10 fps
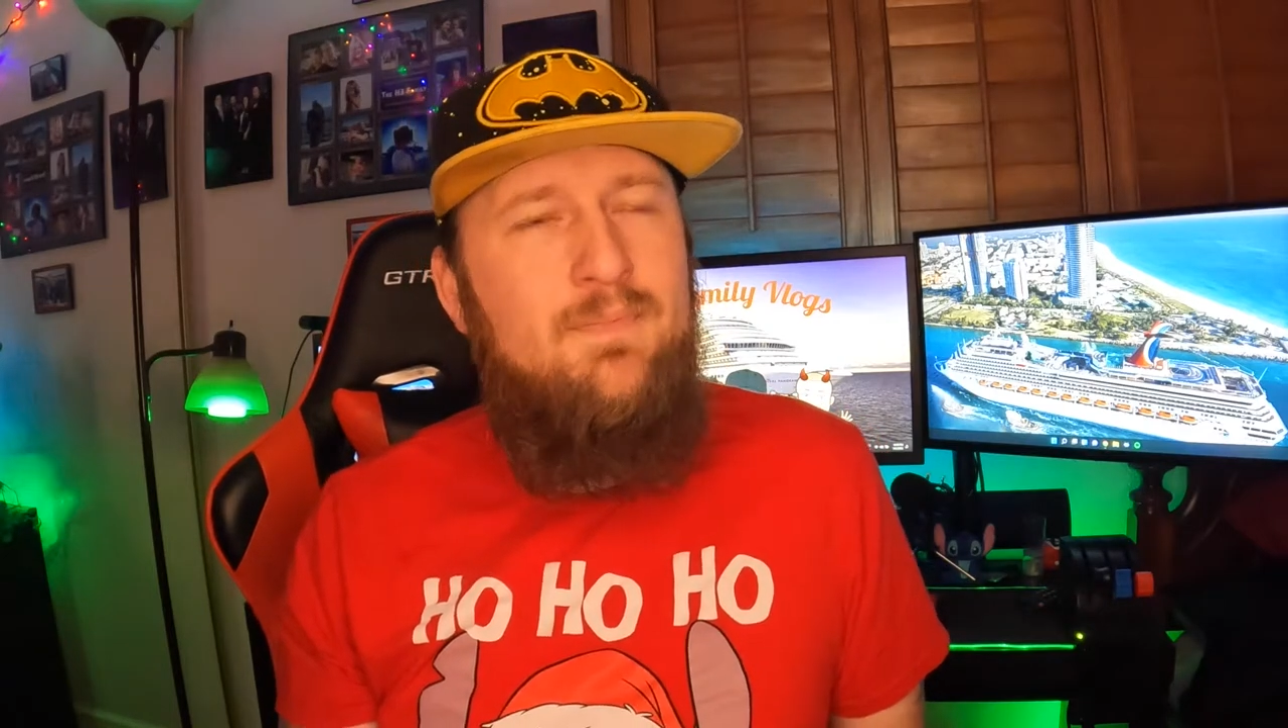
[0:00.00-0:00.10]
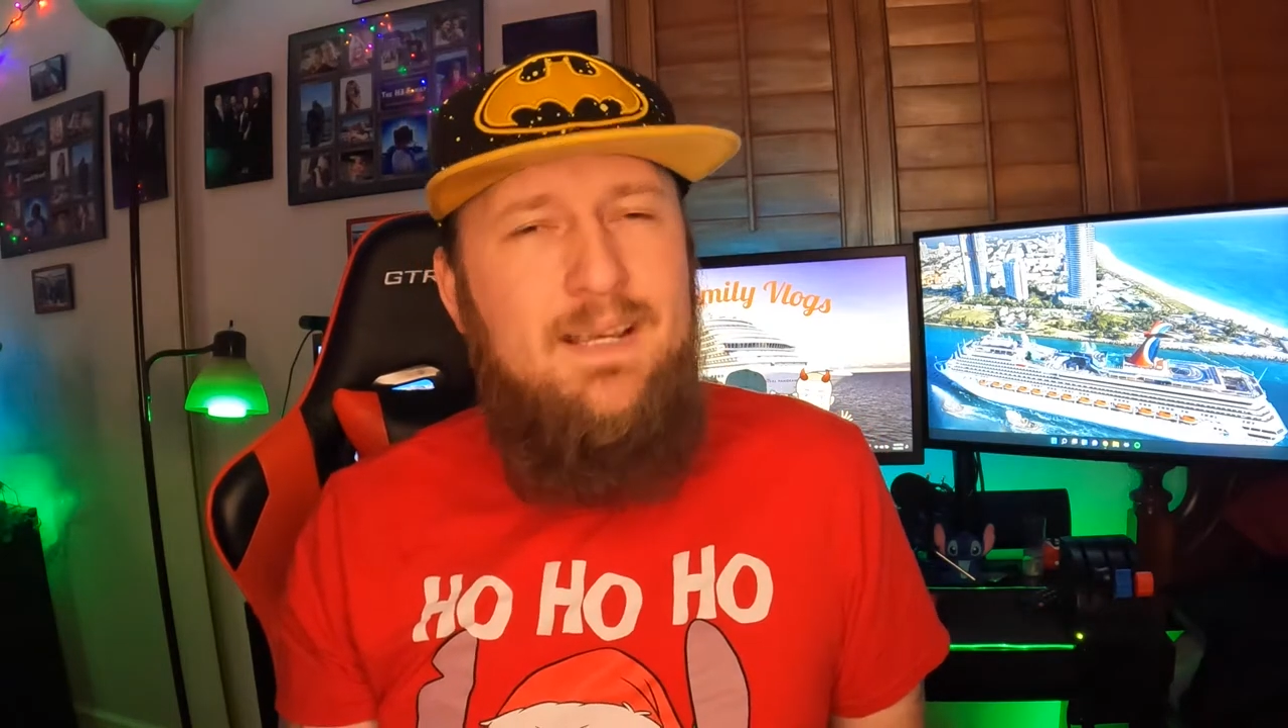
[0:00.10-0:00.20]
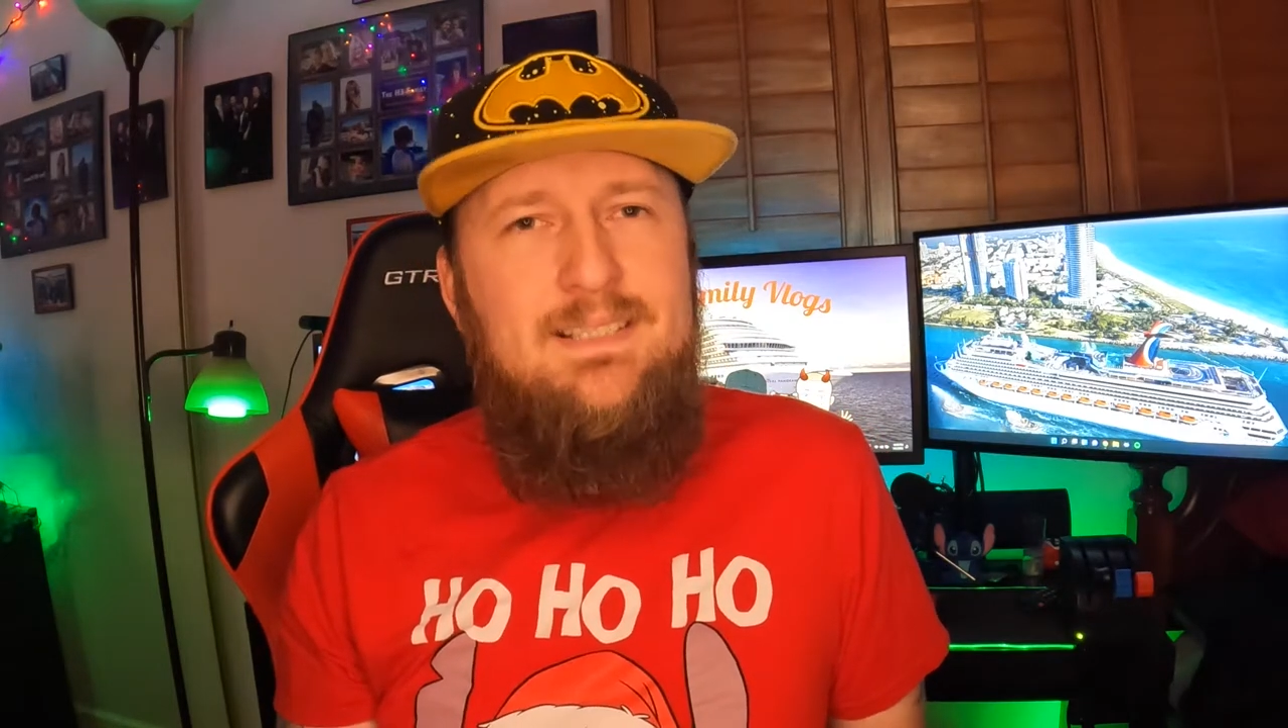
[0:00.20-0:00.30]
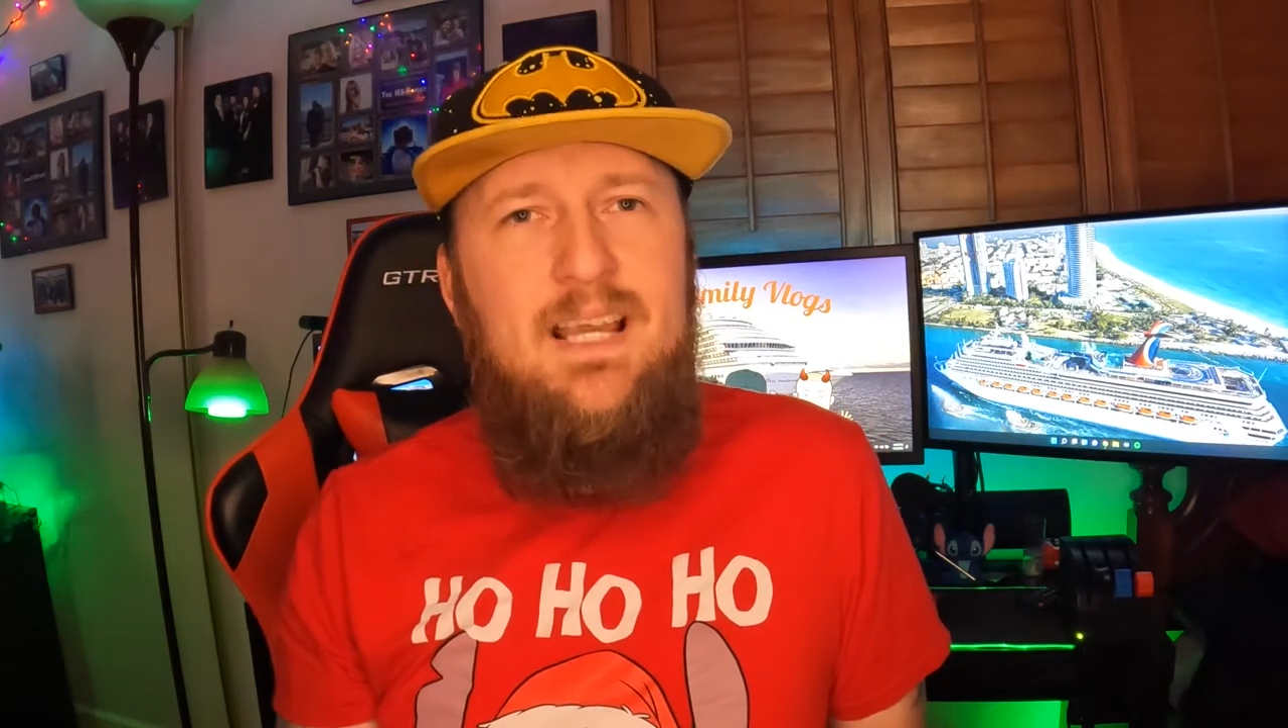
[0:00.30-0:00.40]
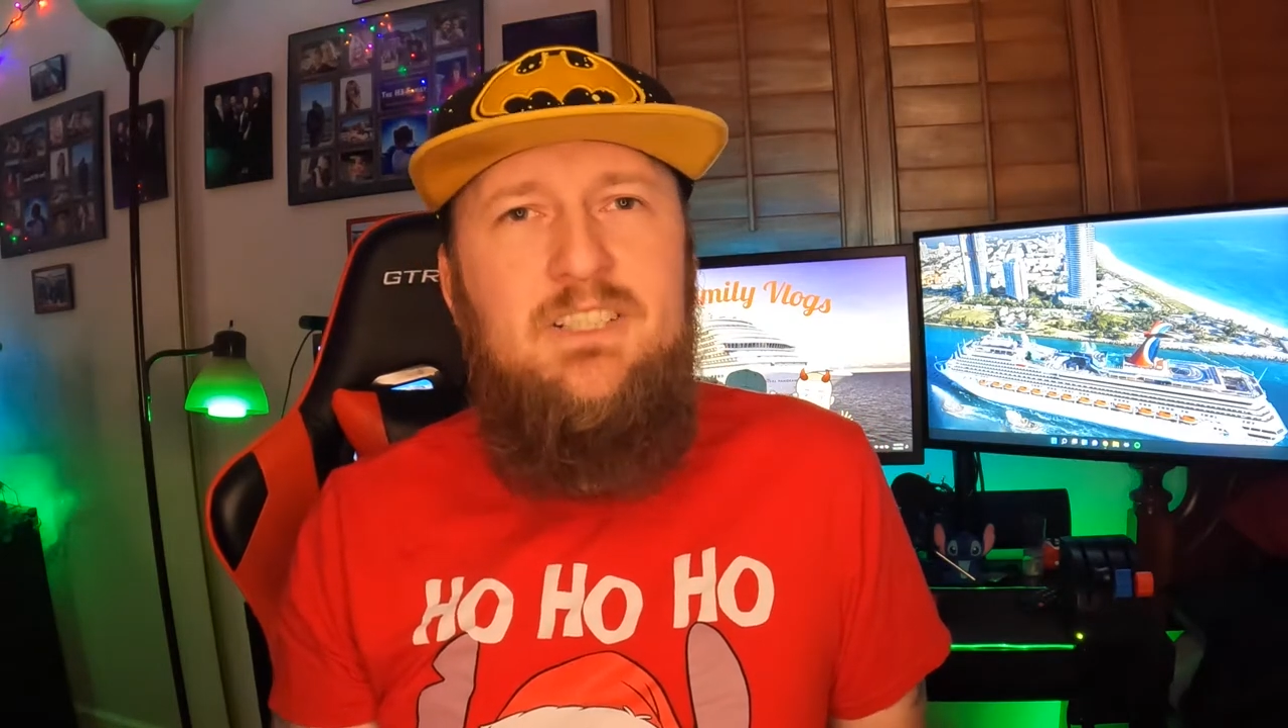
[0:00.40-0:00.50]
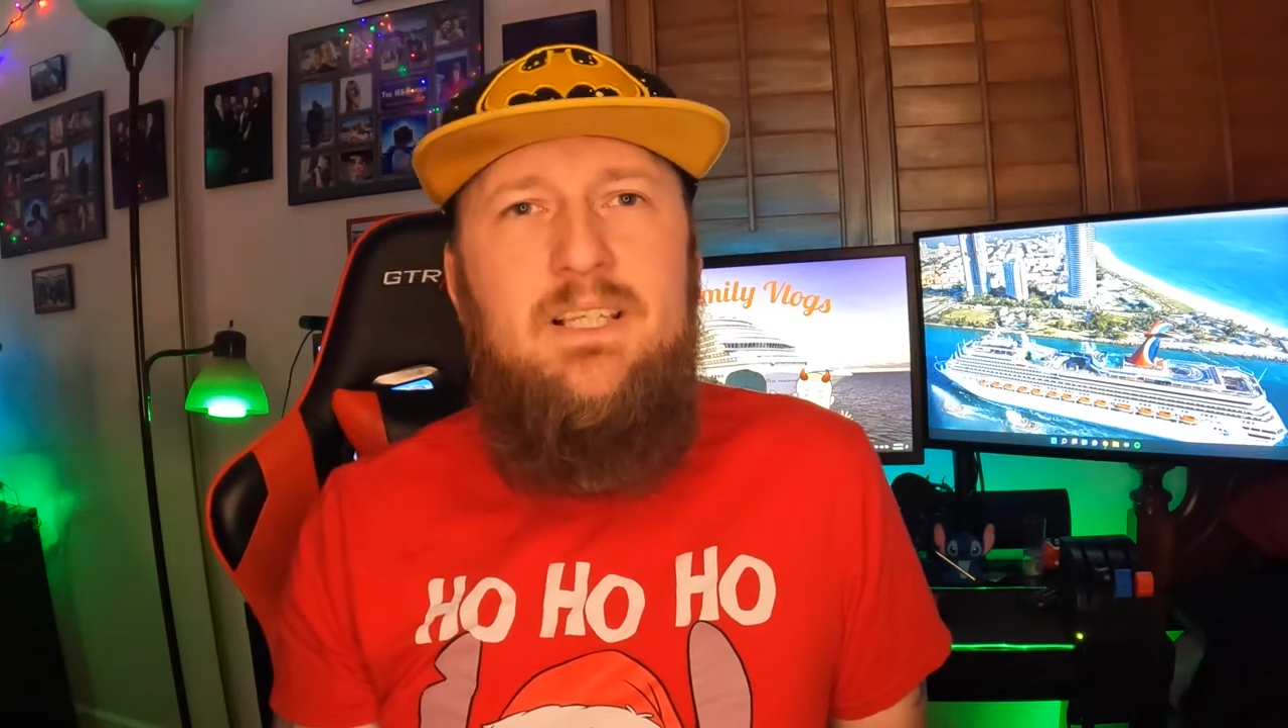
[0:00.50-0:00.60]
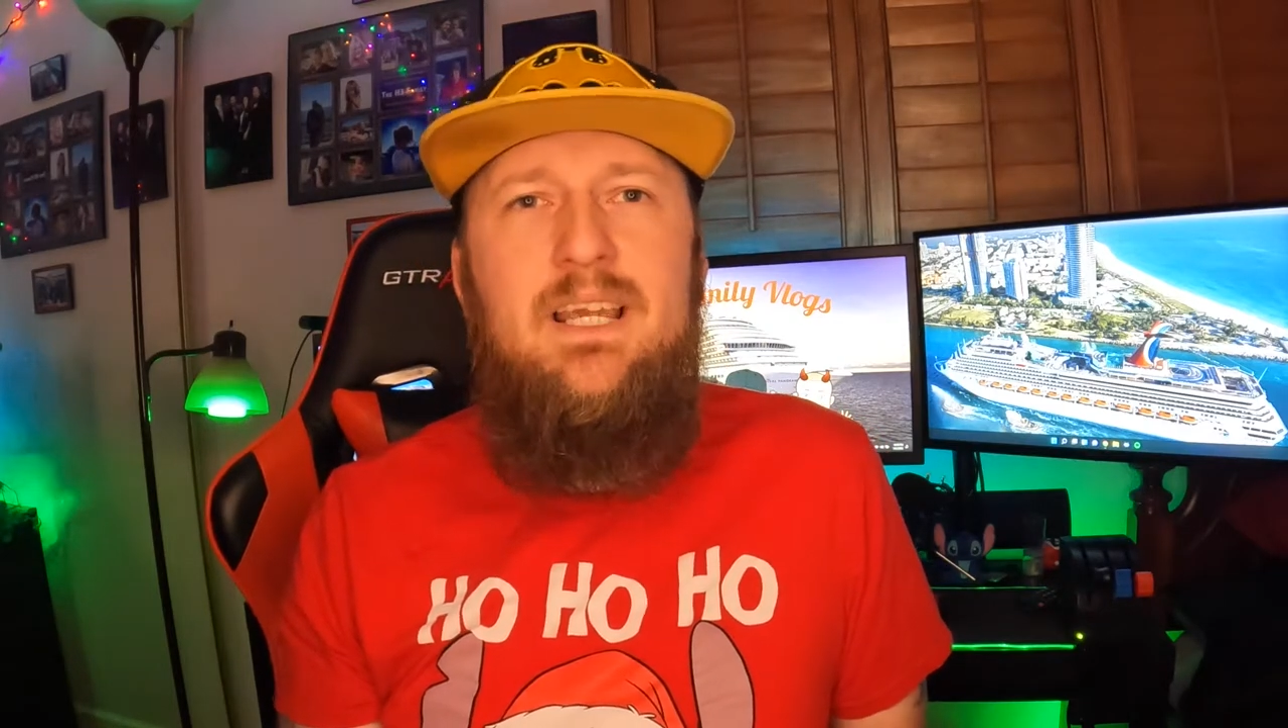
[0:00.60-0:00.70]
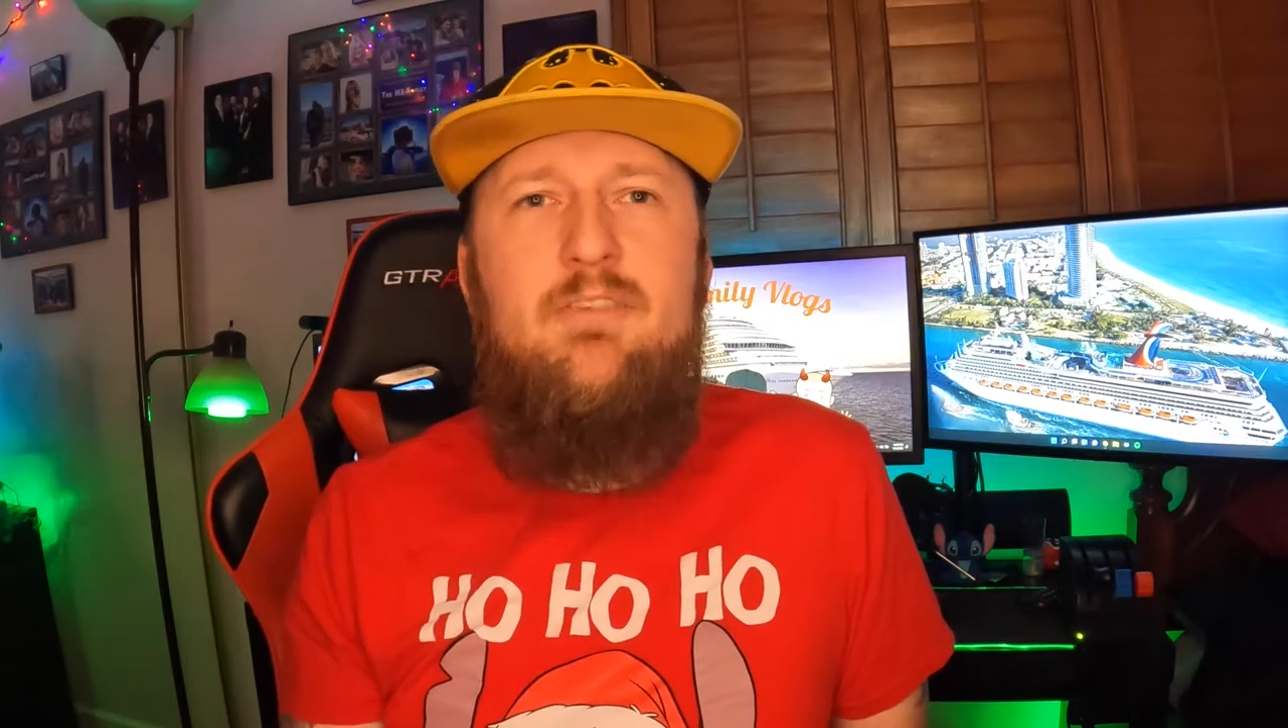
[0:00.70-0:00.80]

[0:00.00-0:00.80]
essentially,